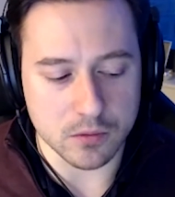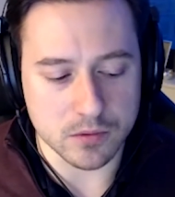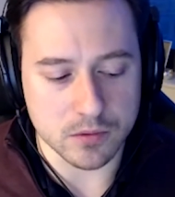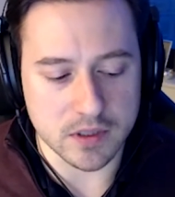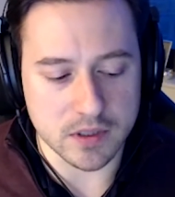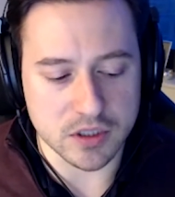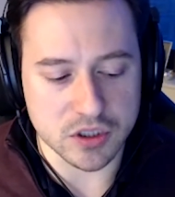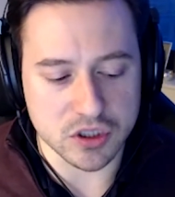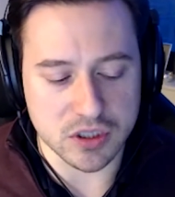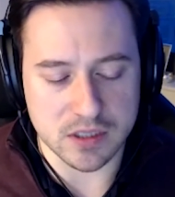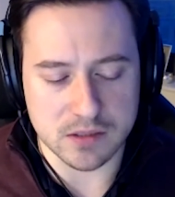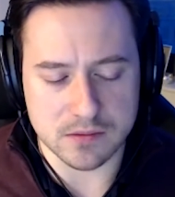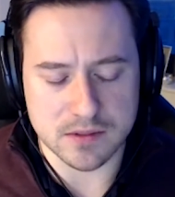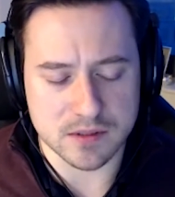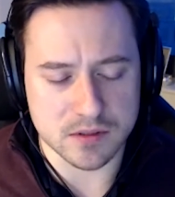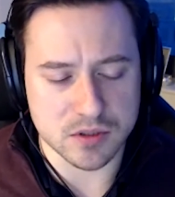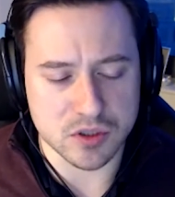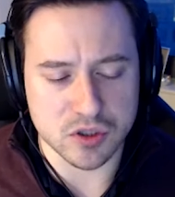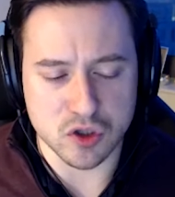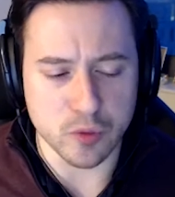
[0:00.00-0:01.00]

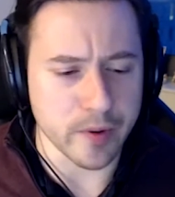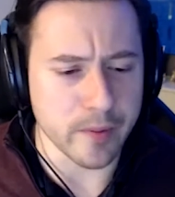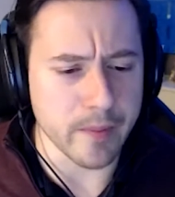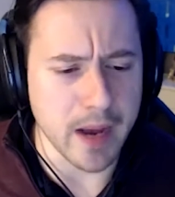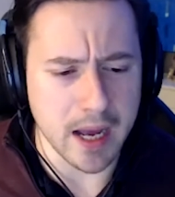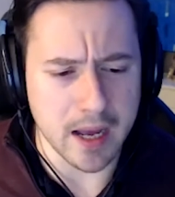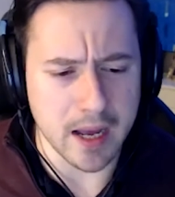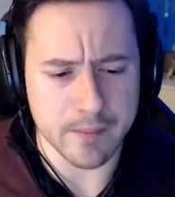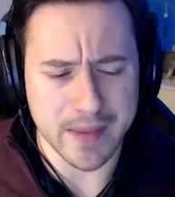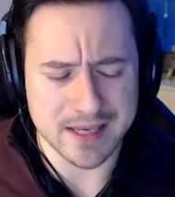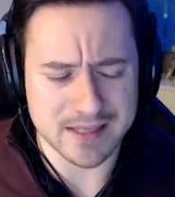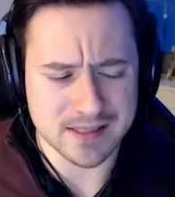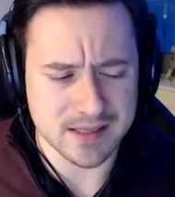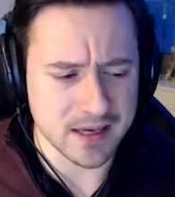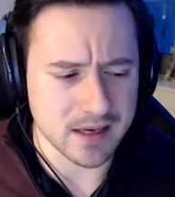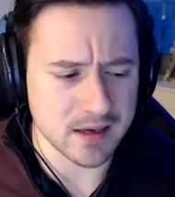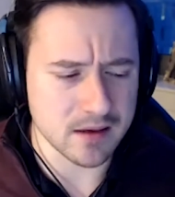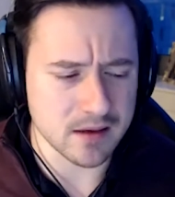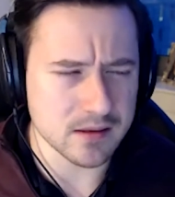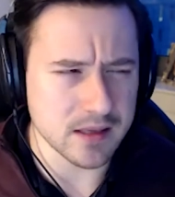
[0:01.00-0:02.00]
she's super mom, has
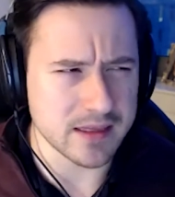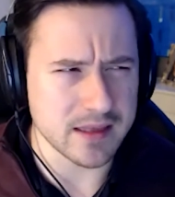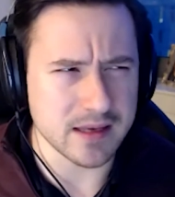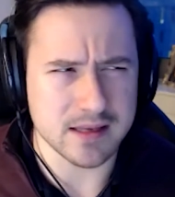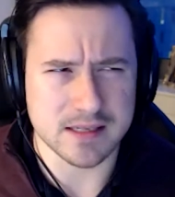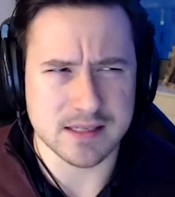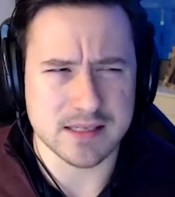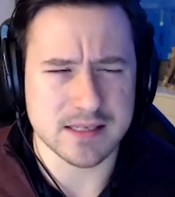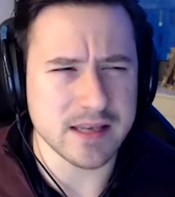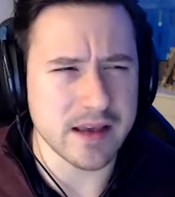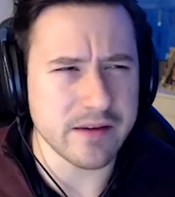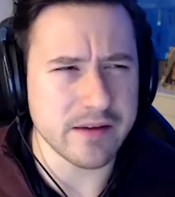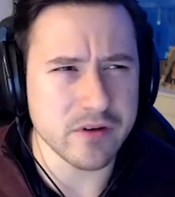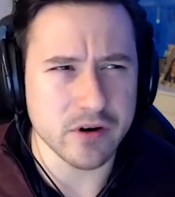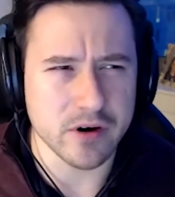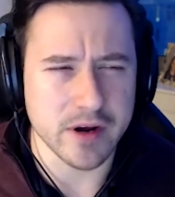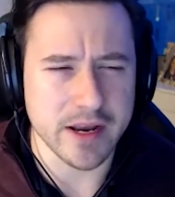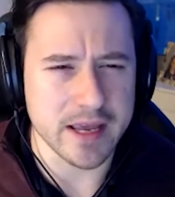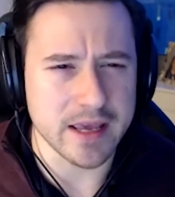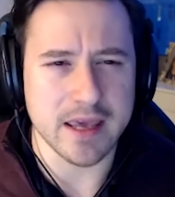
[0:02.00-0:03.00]
I think 7
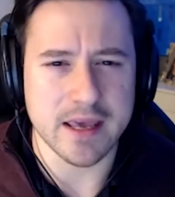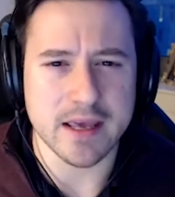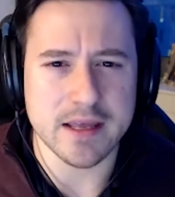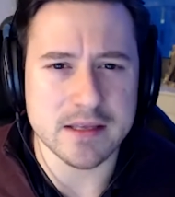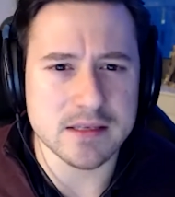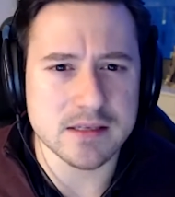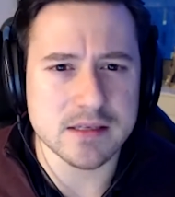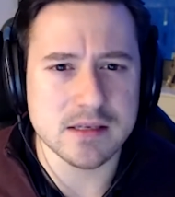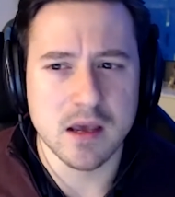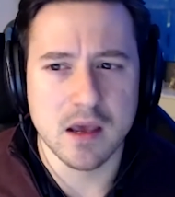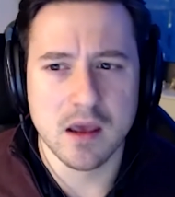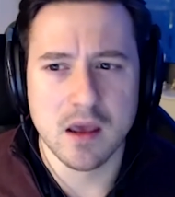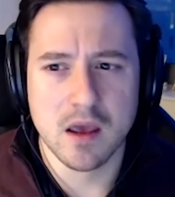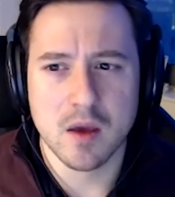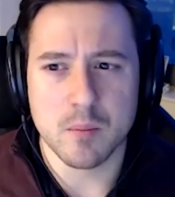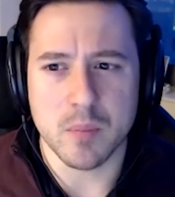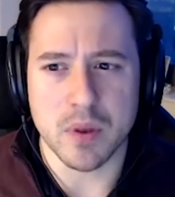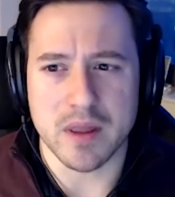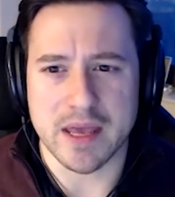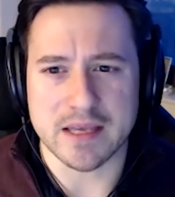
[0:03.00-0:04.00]
or 8 kids,
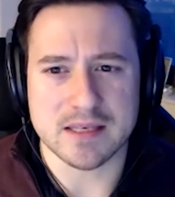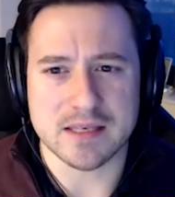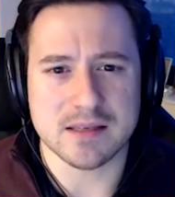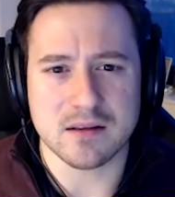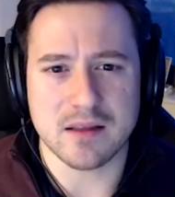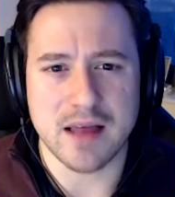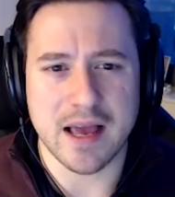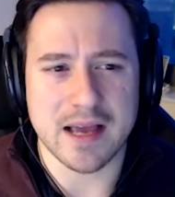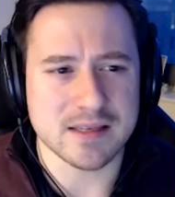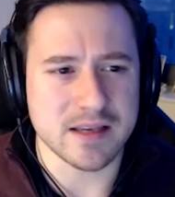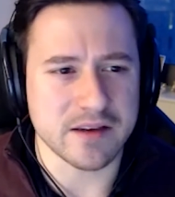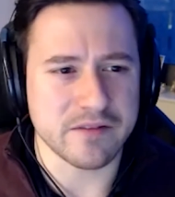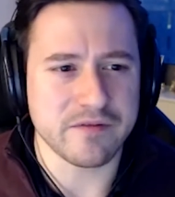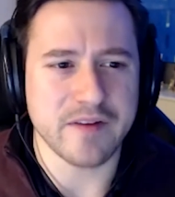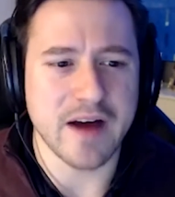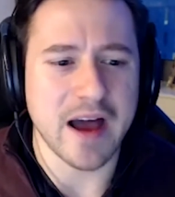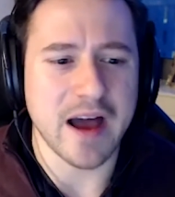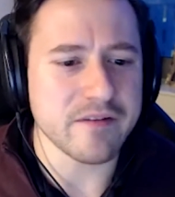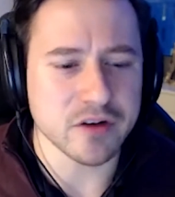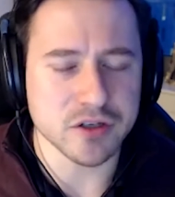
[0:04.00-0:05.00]
but still has
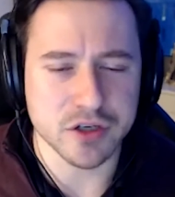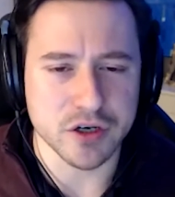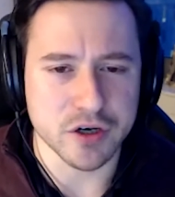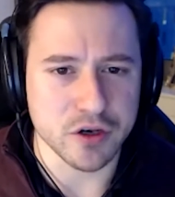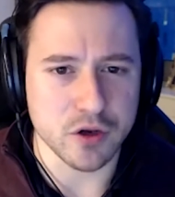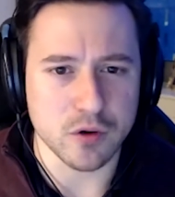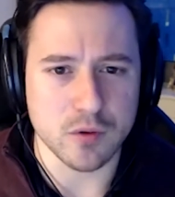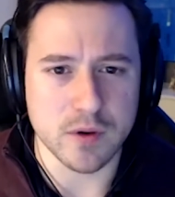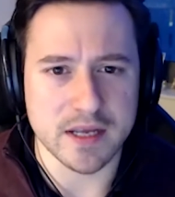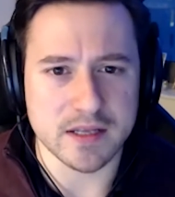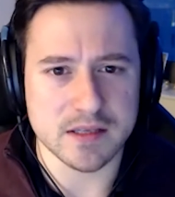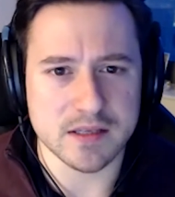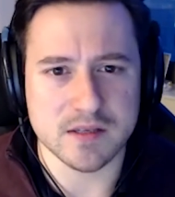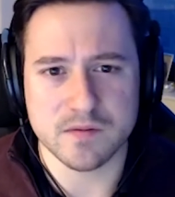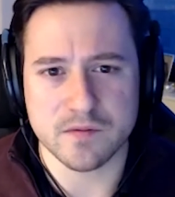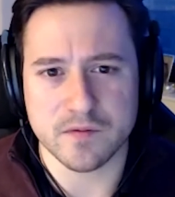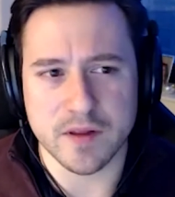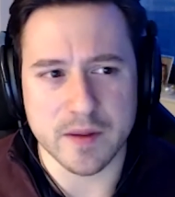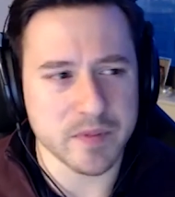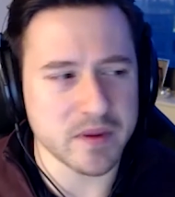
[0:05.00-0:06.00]
500 units,
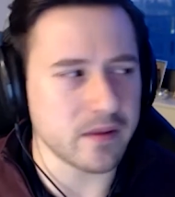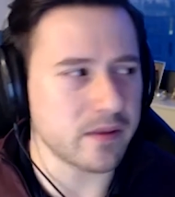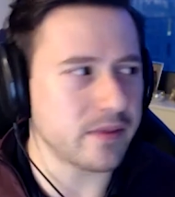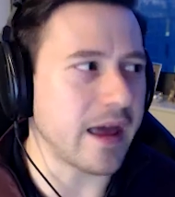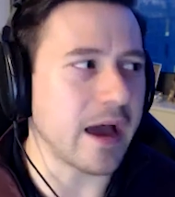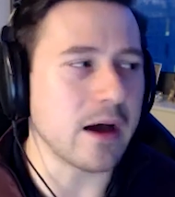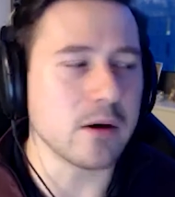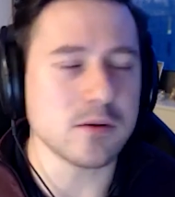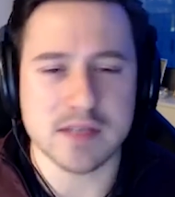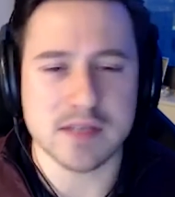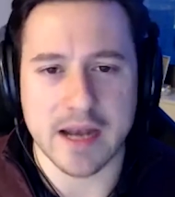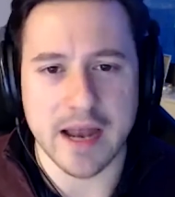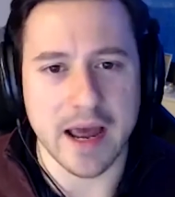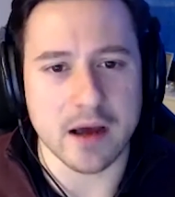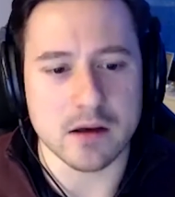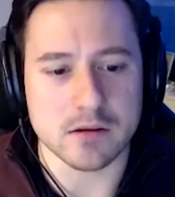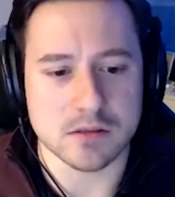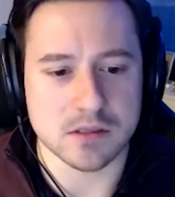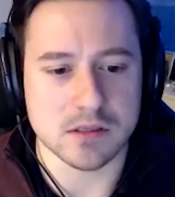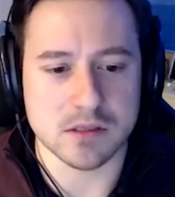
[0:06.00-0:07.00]
flipped 1,000
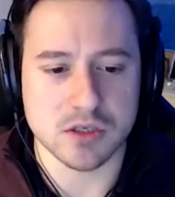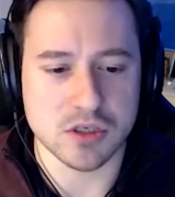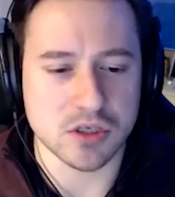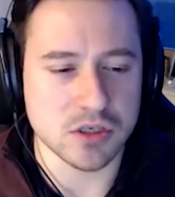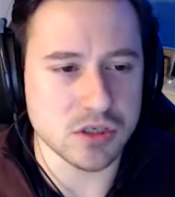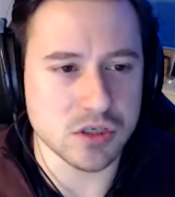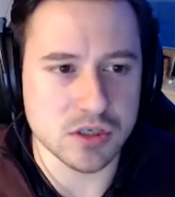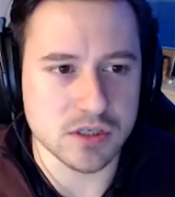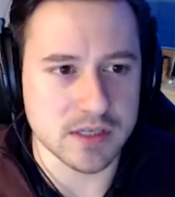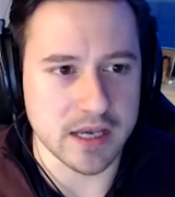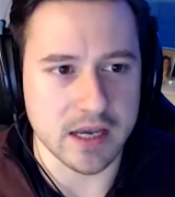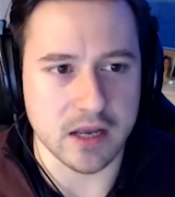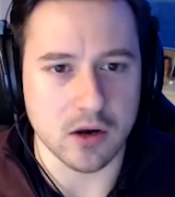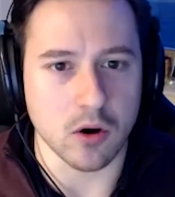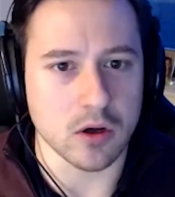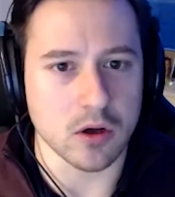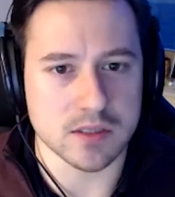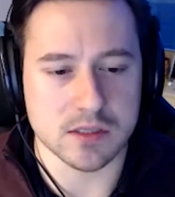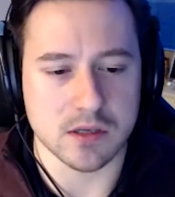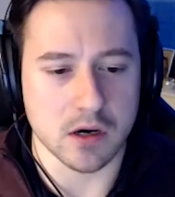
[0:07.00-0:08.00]
houses. She's just an
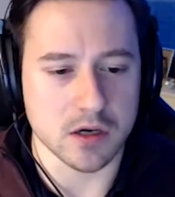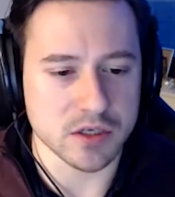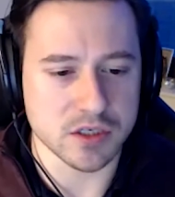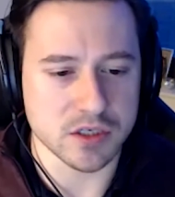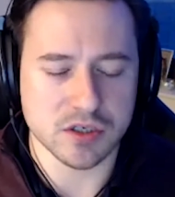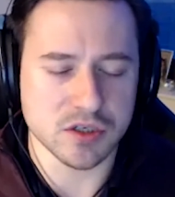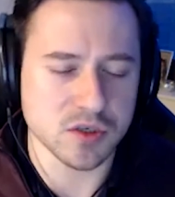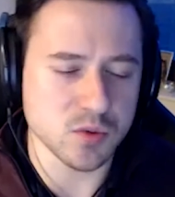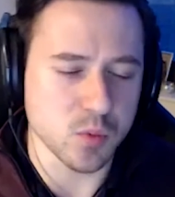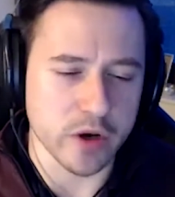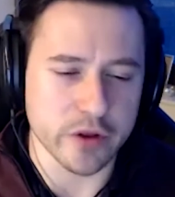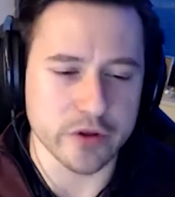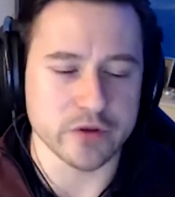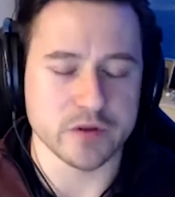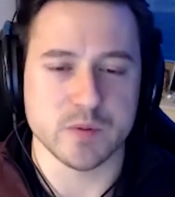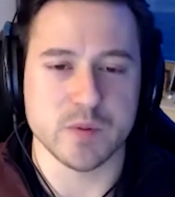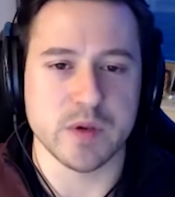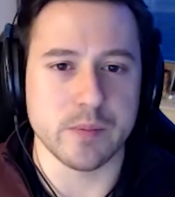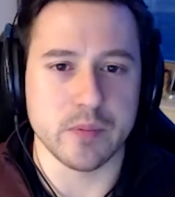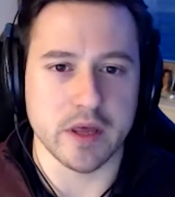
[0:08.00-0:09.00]
all-star. She's just one of
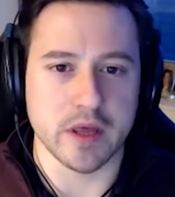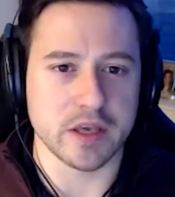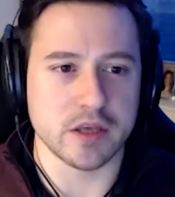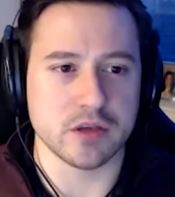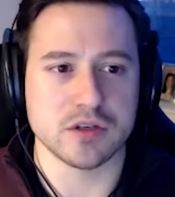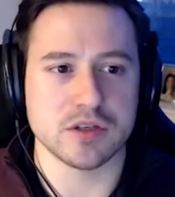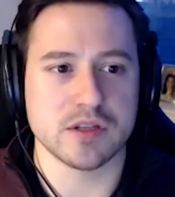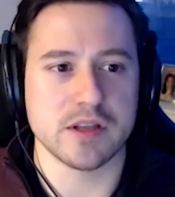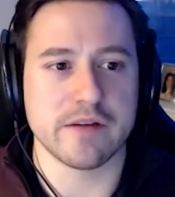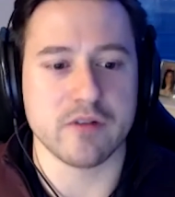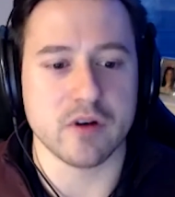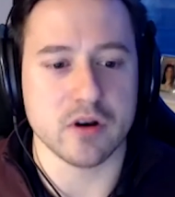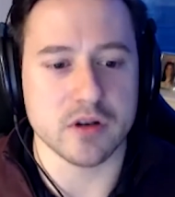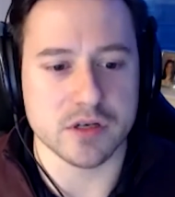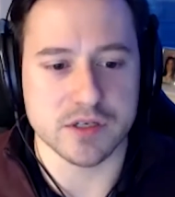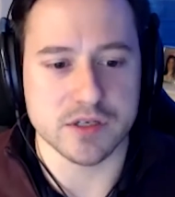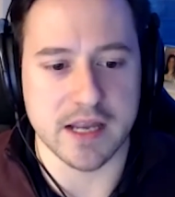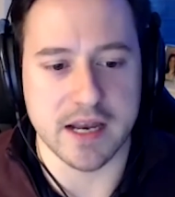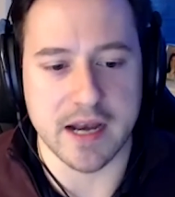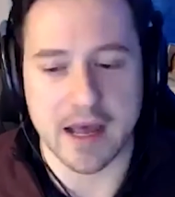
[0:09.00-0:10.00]
those people, you just never
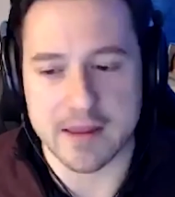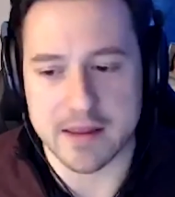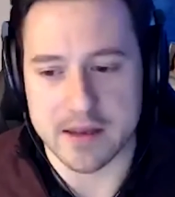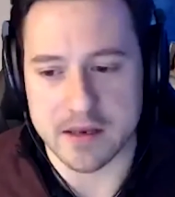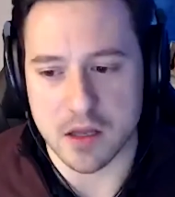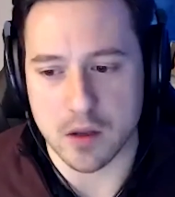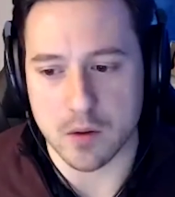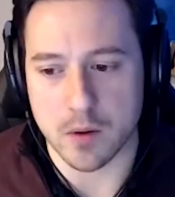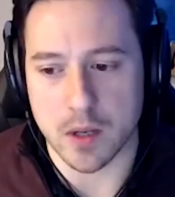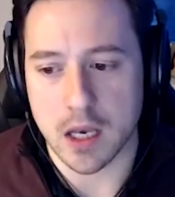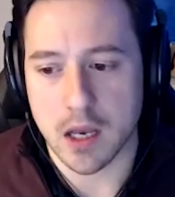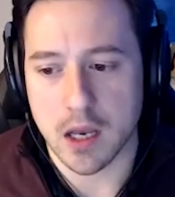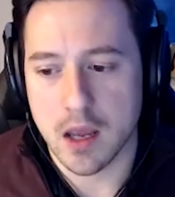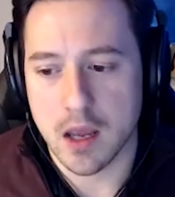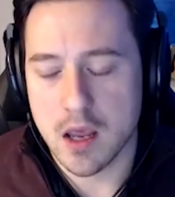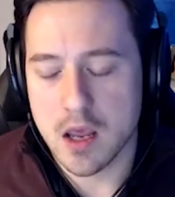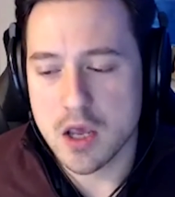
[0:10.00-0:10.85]
understand how they do it.